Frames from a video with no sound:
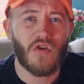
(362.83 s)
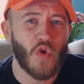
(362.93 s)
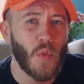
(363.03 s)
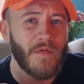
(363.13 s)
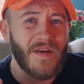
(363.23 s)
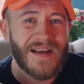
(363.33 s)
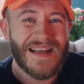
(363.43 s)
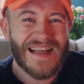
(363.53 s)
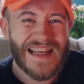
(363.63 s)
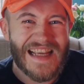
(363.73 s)
So with
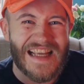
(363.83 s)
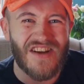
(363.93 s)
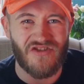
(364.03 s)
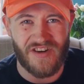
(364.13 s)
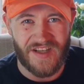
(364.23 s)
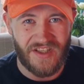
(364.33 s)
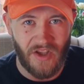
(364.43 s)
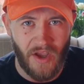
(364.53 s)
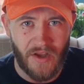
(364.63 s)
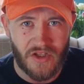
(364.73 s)
increased
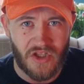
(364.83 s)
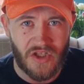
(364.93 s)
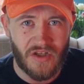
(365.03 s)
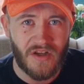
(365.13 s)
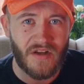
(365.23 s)
search,